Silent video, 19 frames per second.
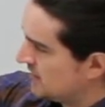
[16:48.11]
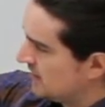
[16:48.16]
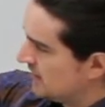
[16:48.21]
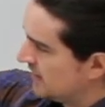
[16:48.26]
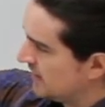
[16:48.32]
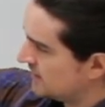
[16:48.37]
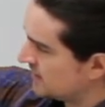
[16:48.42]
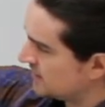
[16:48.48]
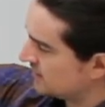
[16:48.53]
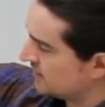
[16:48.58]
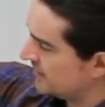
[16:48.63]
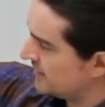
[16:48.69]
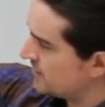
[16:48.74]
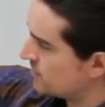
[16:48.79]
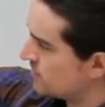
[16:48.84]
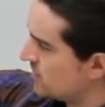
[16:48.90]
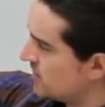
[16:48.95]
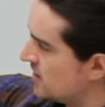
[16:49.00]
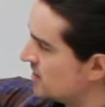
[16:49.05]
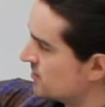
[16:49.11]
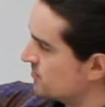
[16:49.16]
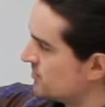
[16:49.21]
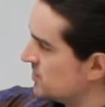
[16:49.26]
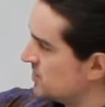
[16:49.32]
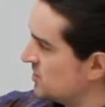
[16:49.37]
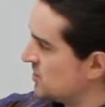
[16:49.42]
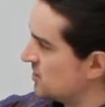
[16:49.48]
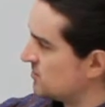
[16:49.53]
and then later on we
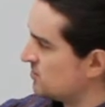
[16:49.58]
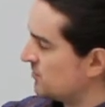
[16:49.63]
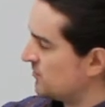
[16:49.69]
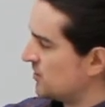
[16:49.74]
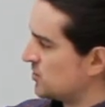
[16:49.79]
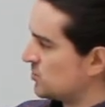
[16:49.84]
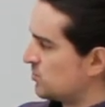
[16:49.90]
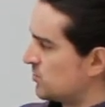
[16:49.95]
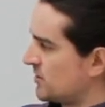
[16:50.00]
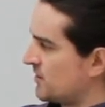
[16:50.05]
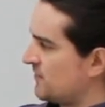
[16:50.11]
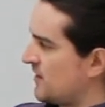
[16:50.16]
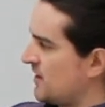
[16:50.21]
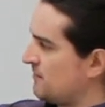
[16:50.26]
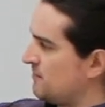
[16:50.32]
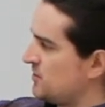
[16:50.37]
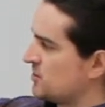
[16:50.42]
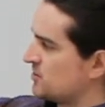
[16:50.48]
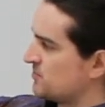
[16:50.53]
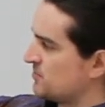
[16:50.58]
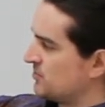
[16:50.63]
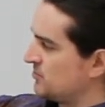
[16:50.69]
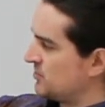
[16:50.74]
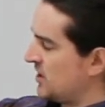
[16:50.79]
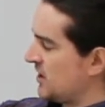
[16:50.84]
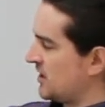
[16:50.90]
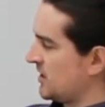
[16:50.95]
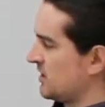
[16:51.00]
see it's moving 25 meters per
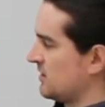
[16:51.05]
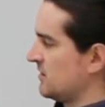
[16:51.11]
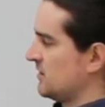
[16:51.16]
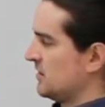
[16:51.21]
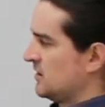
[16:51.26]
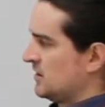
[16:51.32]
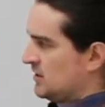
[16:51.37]
second